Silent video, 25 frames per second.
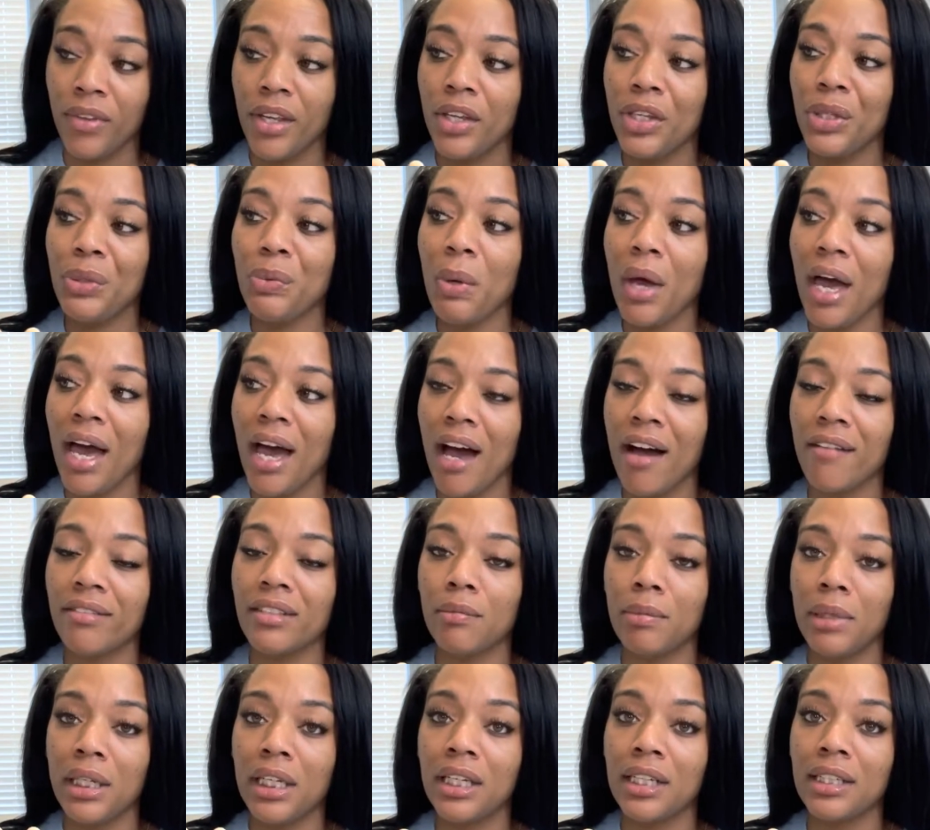You have to
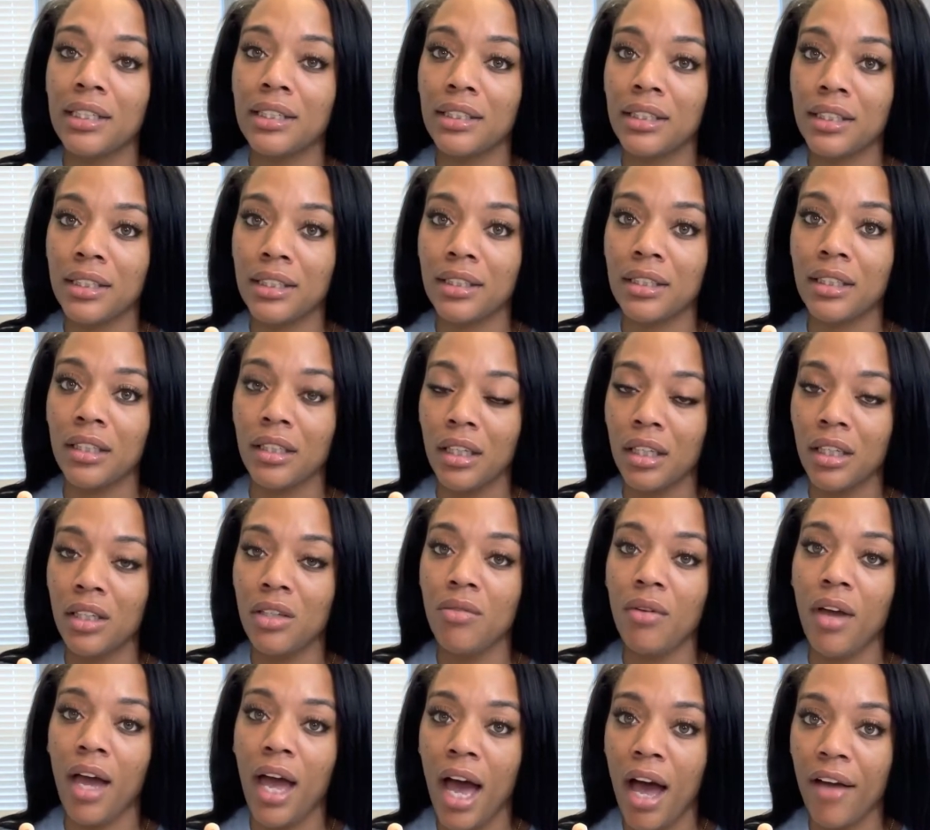be consistent, and
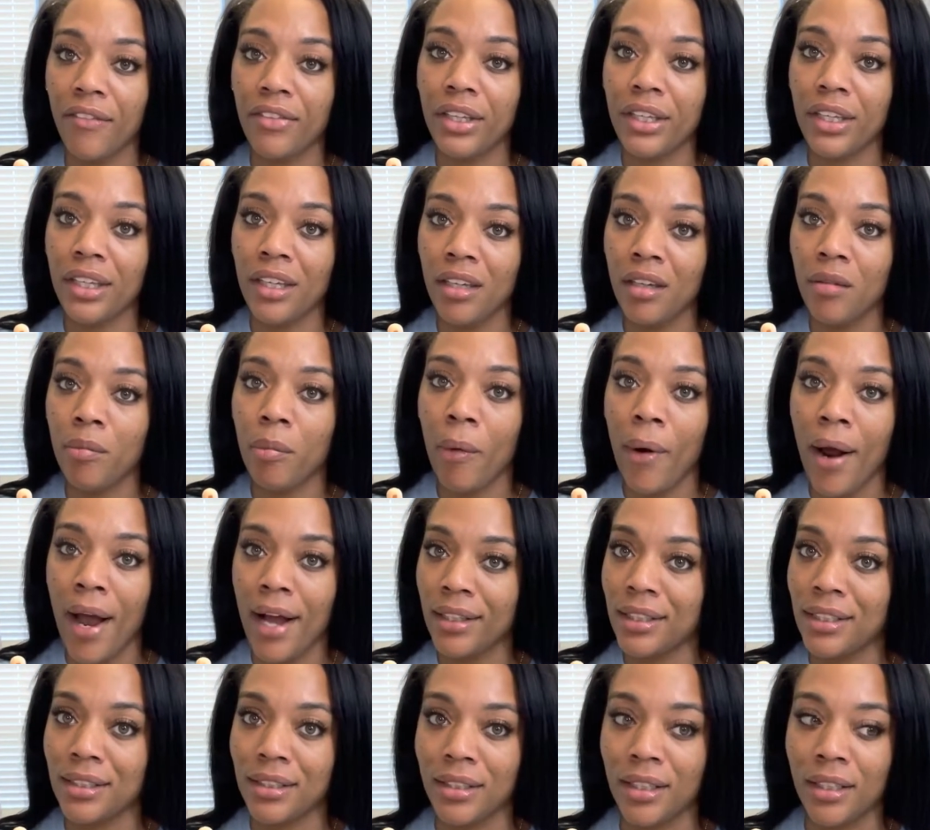you have to keep
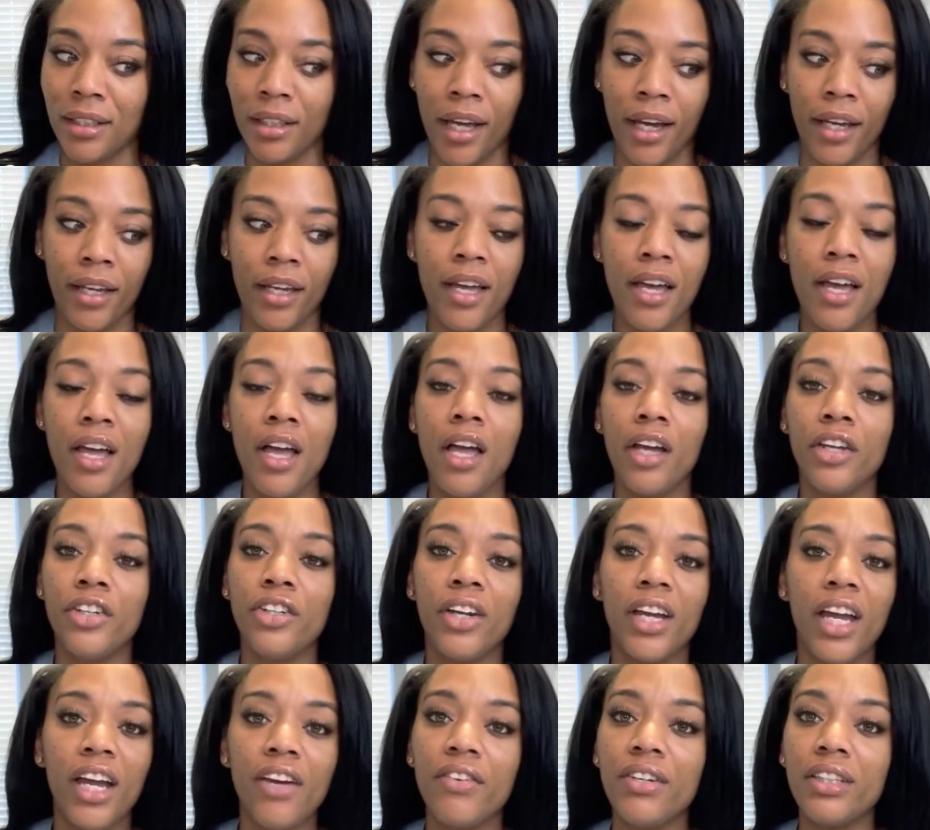practicing. Like
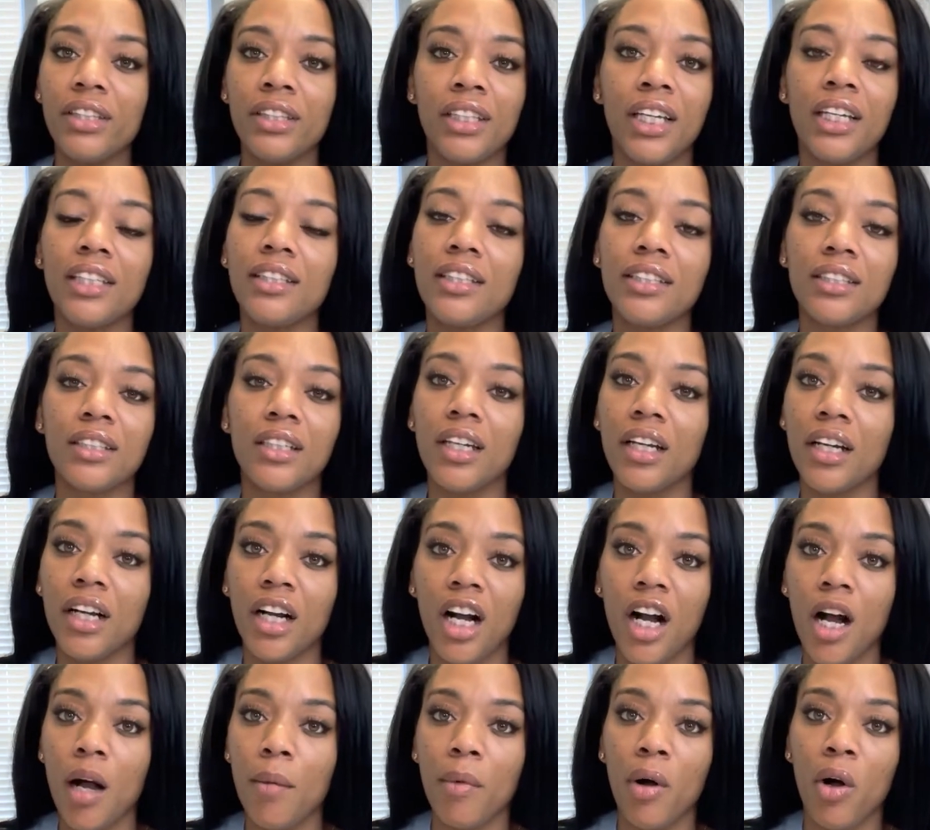nothing's gonna
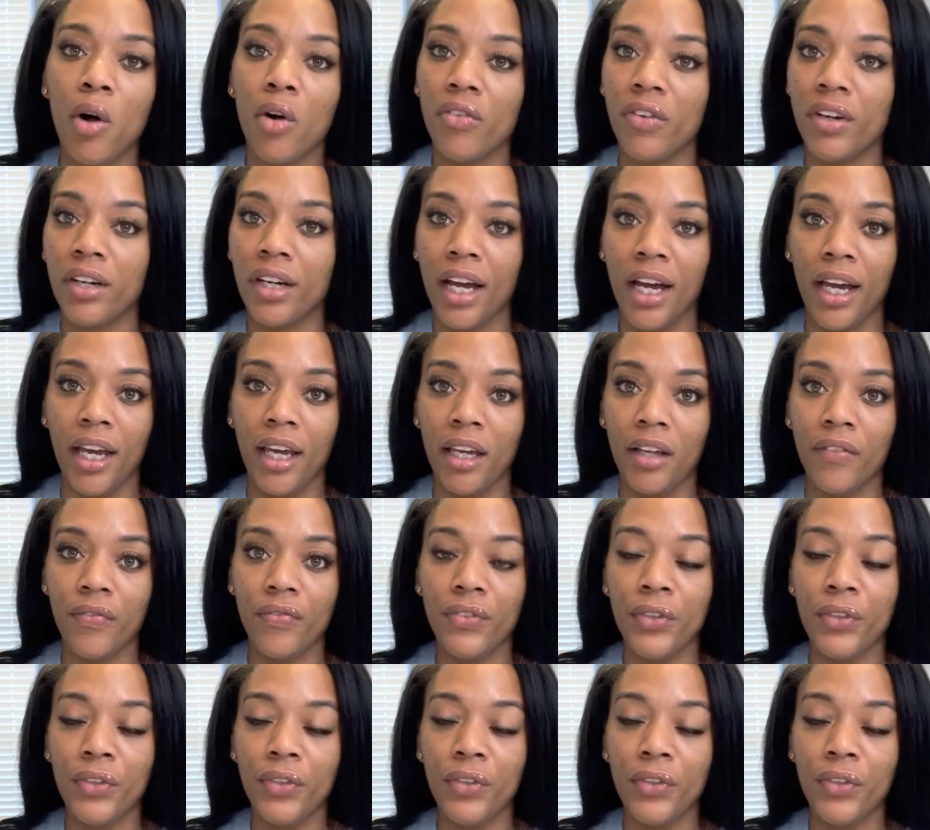come overnight.